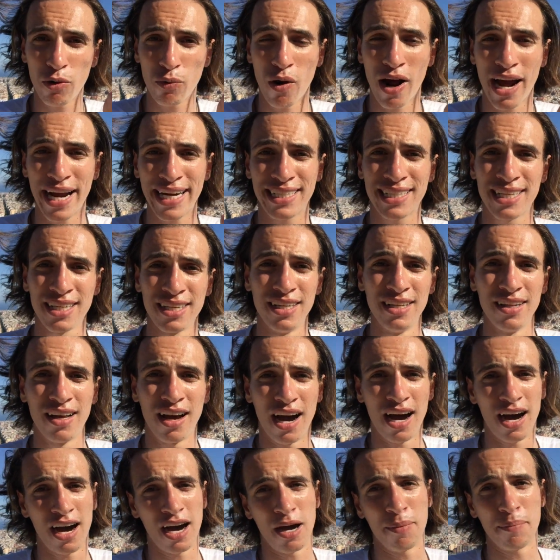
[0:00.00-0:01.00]
right.
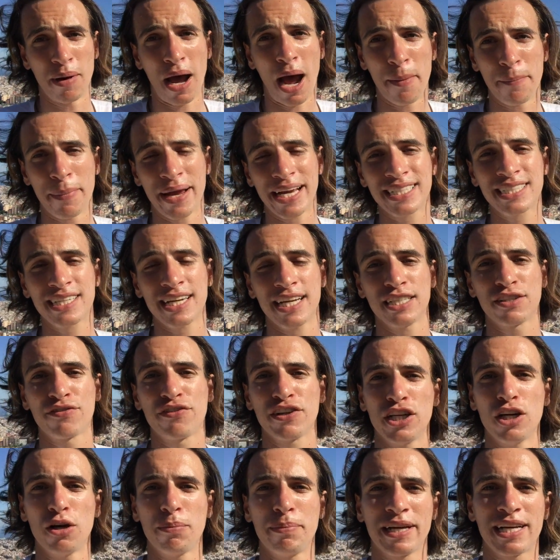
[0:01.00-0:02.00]
I made today's
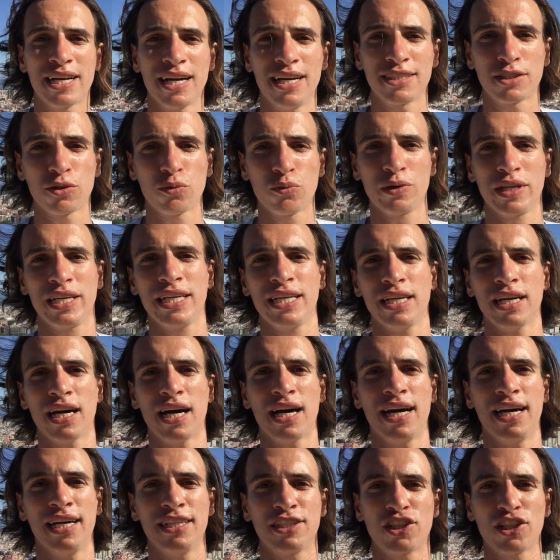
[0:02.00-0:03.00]
video because we
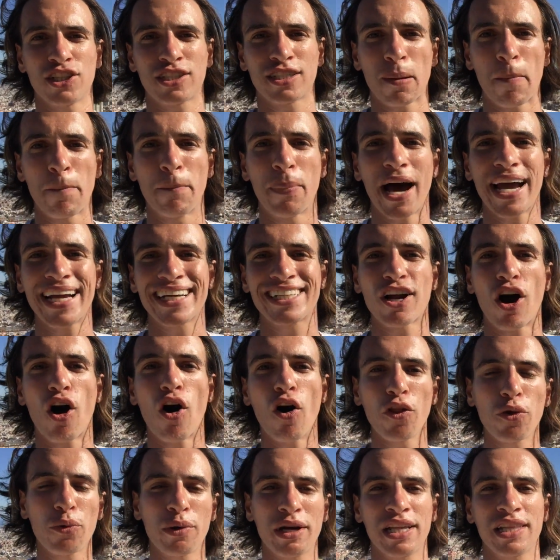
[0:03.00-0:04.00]
just biked
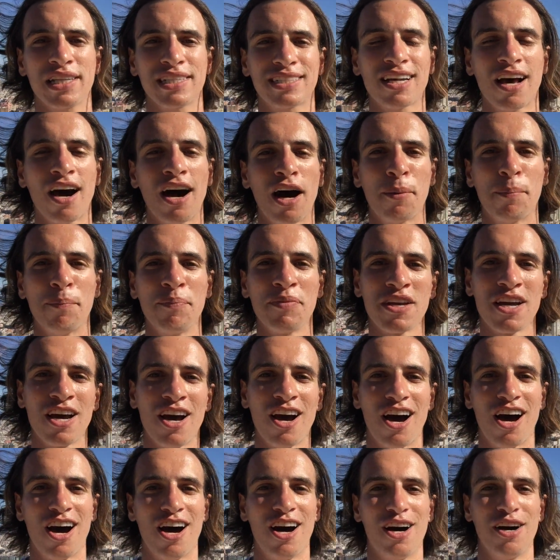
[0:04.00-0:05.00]
all the way to the top
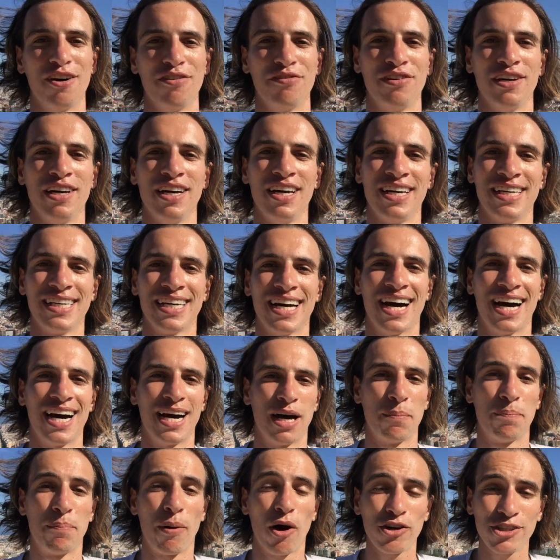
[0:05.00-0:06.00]
of
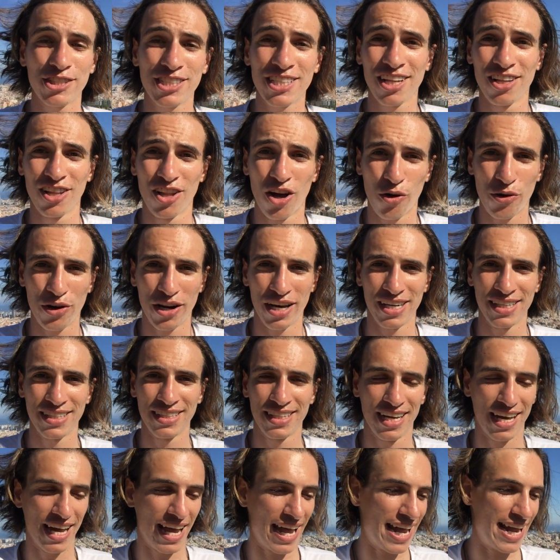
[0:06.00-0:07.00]
Barcelona,
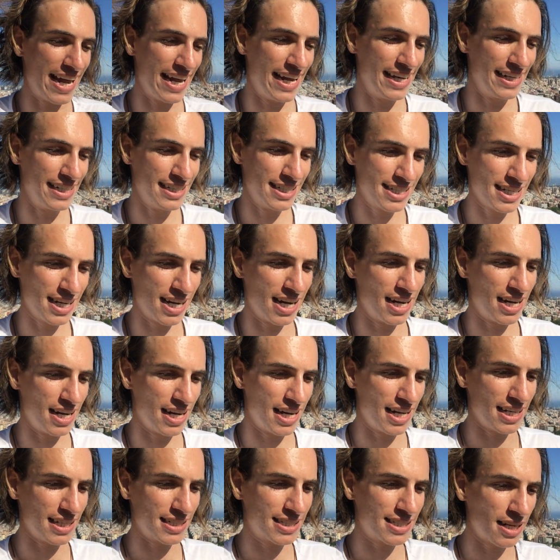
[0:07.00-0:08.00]
and
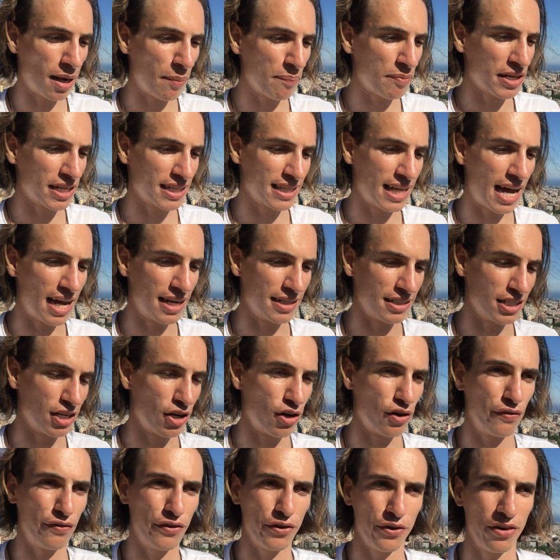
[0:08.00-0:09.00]
it's something that,
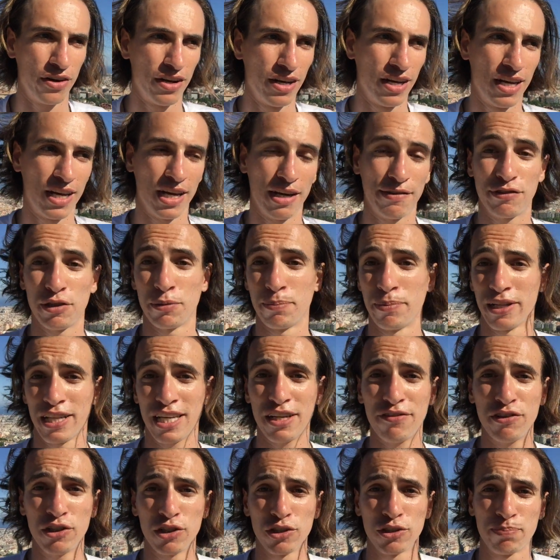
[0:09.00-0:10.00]
if you
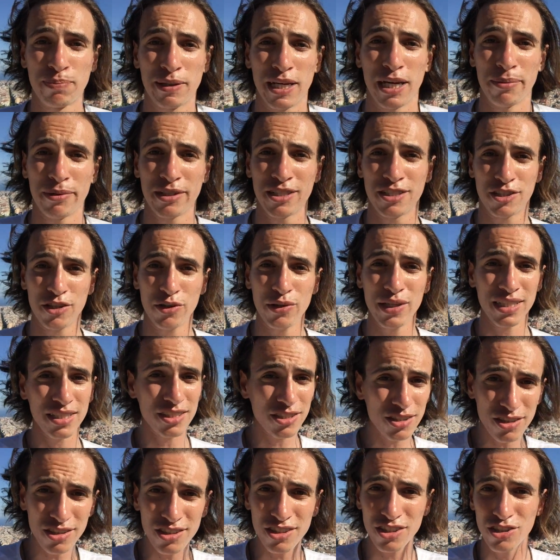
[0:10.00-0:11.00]
believe you'll be able to do it,
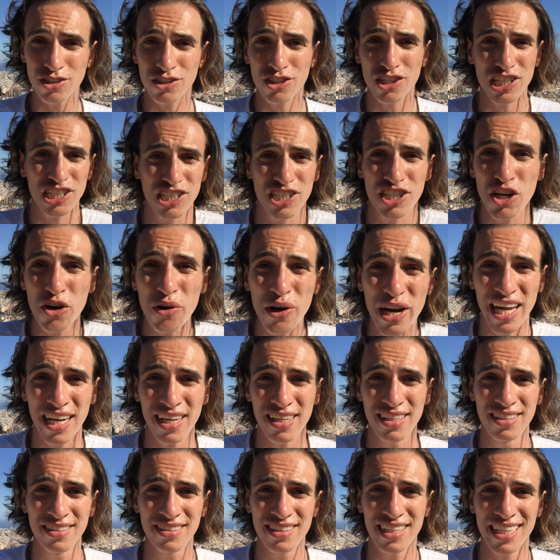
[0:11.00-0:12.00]
you'll just do it.
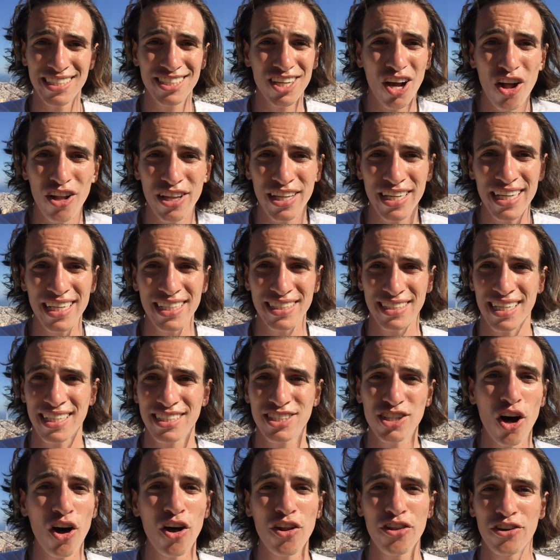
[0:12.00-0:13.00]
That's all it is. That's
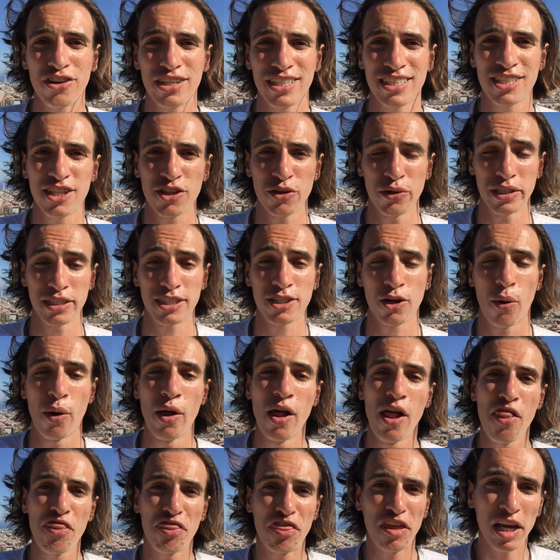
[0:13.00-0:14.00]
all there is to it. So
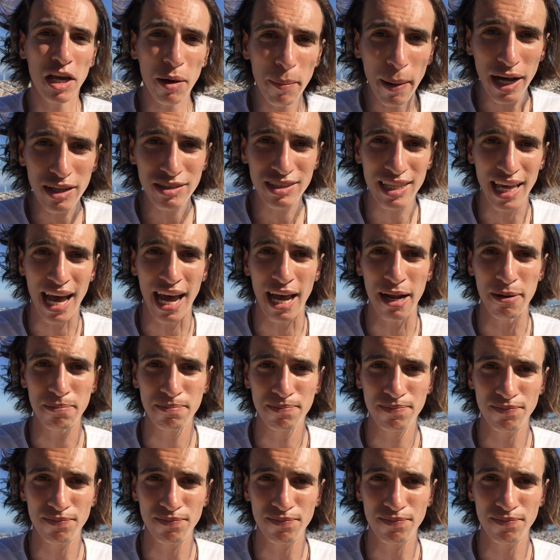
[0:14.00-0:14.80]
think about that,